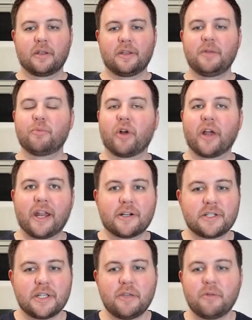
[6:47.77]
need more
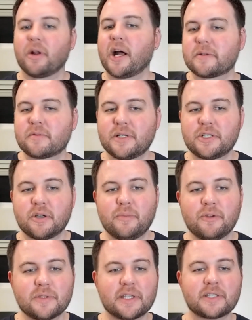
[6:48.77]
energy, you want to optimize your
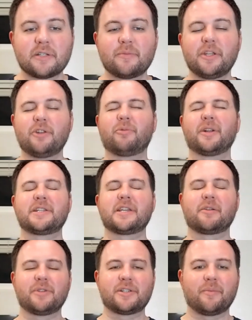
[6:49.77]
immune system, and you don't want to take
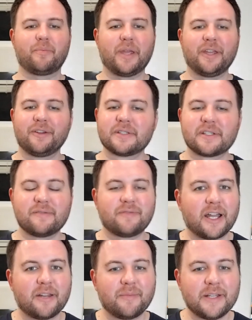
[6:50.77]
a bunch of pills and
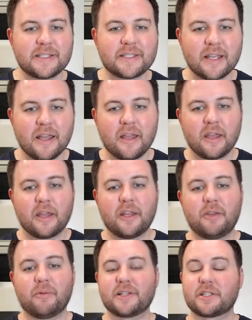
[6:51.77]
vitamins,
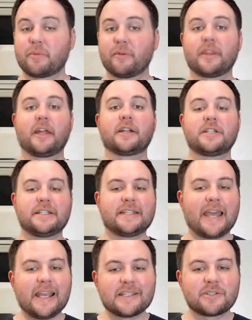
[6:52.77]
you want a supplement that actually
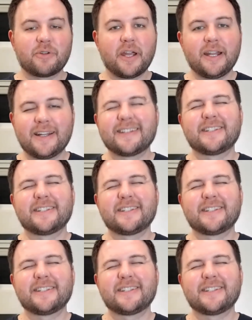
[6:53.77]
tastes great.